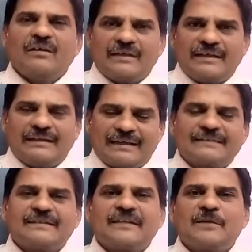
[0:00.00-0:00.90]
He
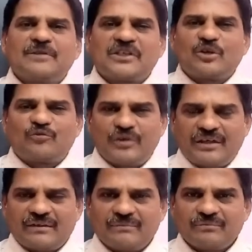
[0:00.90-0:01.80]
neglected the administrative
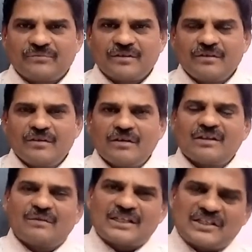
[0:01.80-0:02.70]
field.
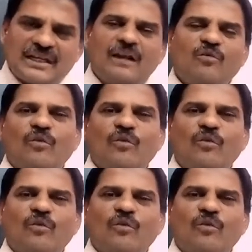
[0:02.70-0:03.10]
But still,